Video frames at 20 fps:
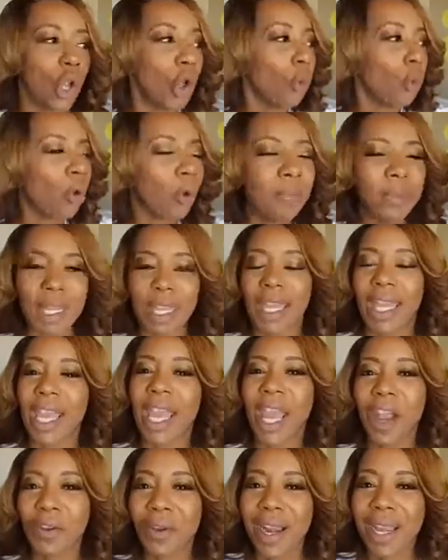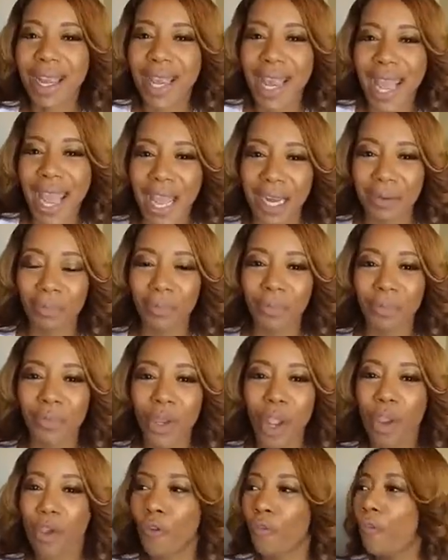We'll be here again
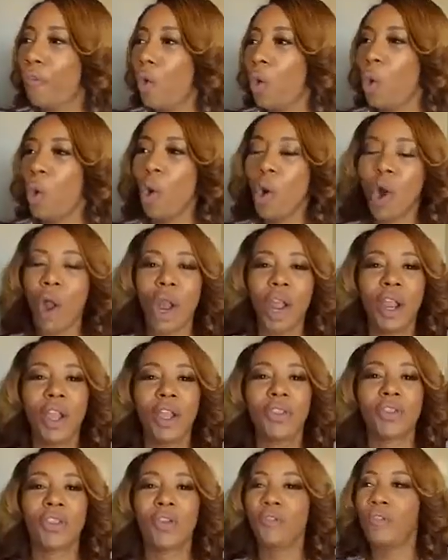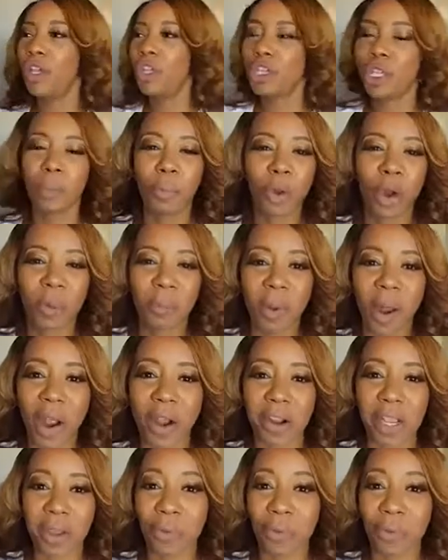for the Vision Board Party.